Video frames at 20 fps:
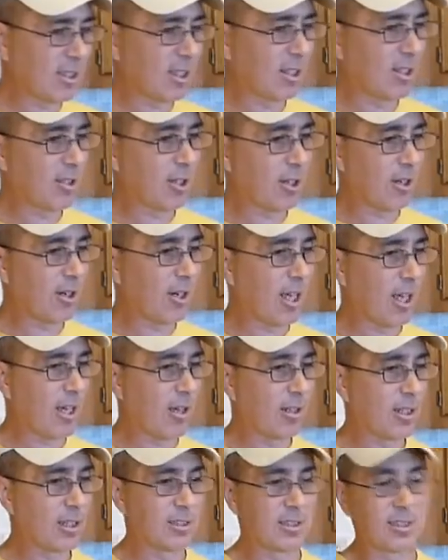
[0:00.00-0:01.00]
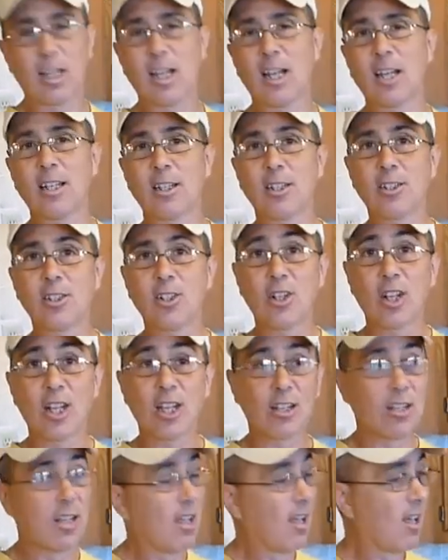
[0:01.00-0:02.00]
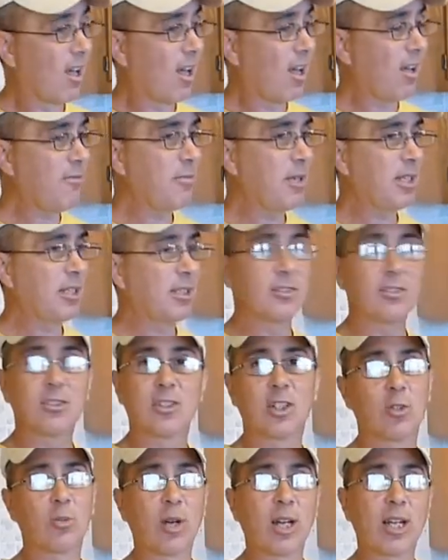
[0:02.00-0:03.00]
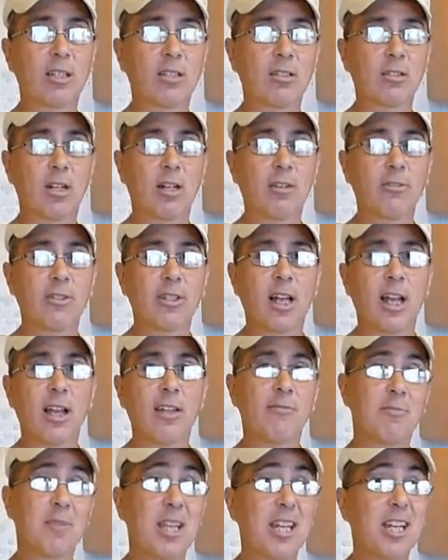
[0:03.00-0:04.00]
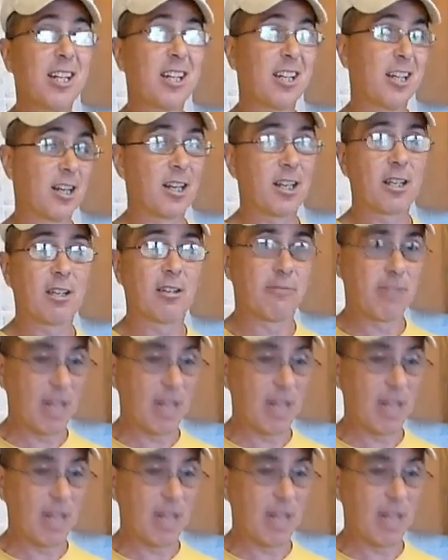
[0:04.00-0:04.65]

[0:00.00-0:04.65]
this going to turn out? Is it not going to turn out? I've made this in a regular oven. I've made it in a